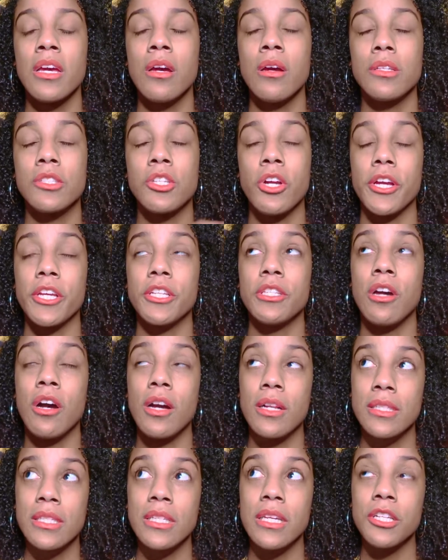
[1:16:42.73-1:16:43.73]
uh, sorry,
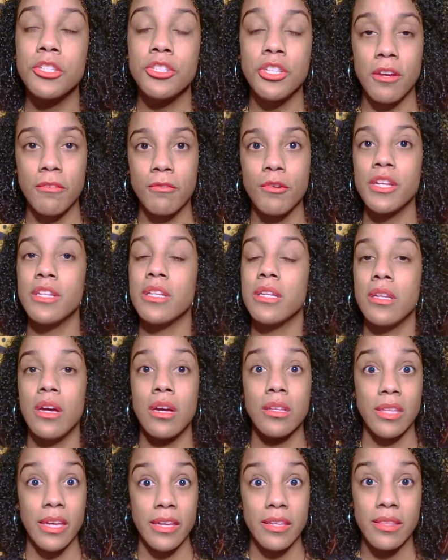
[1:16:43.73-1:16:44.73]
Tati and Jeffree did
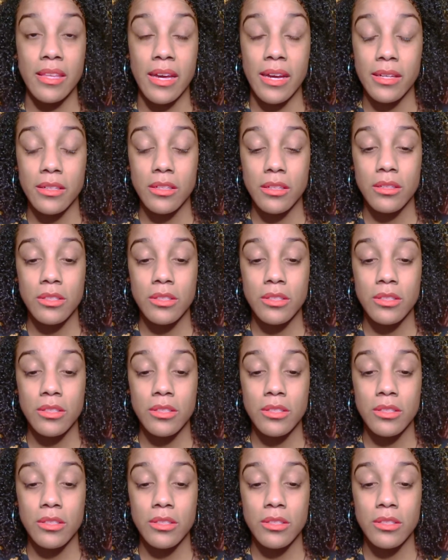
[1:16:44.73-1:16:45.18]
not like that.